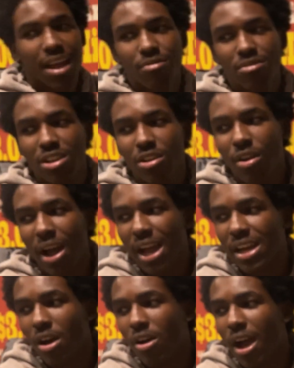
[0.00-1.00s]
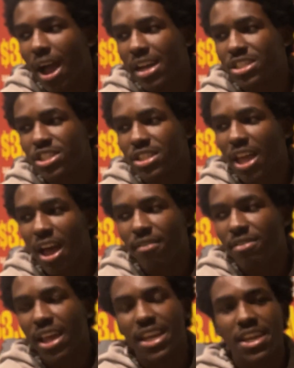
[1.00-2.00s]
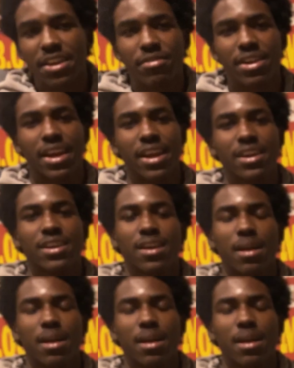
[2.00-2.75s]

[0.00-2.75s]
I want to go on IG Live like here and there.